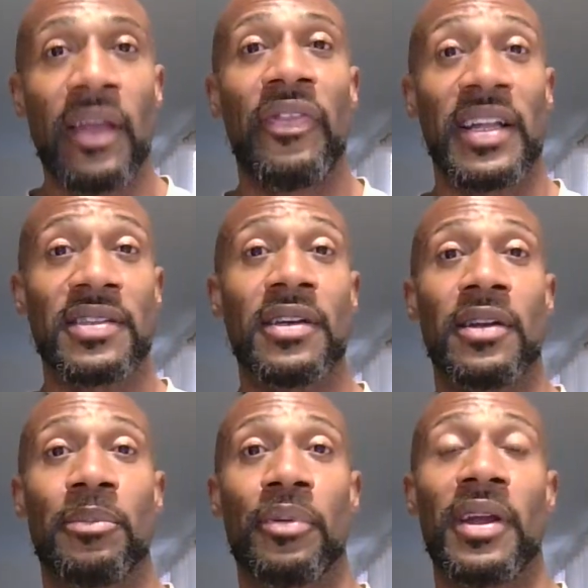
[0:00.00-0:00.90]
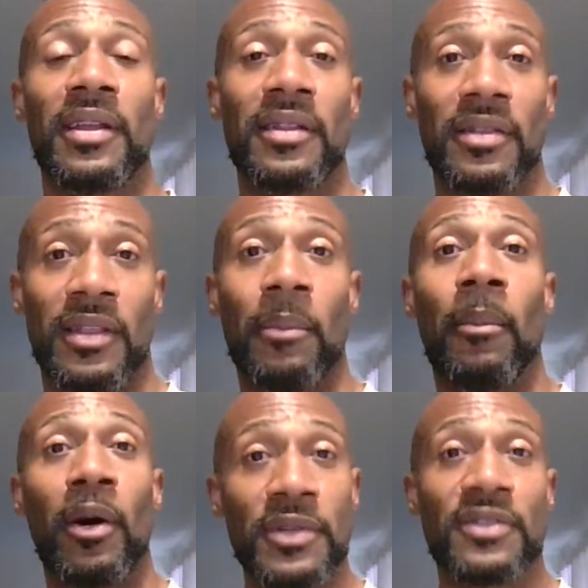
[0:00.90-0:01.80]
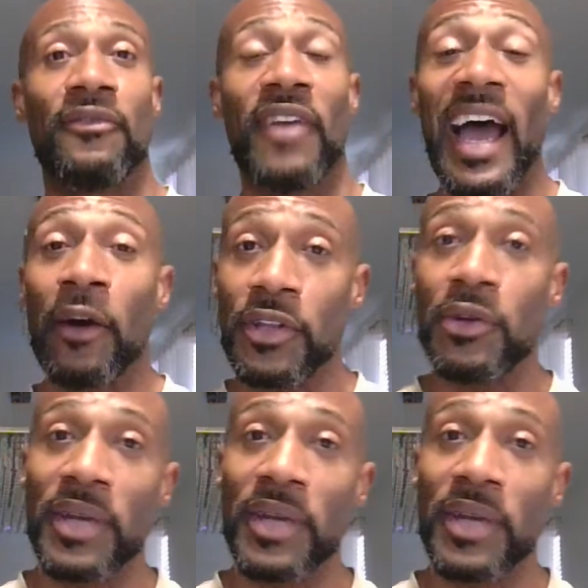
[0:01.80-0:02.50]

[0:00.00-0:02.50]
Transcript: that's going to bring the most value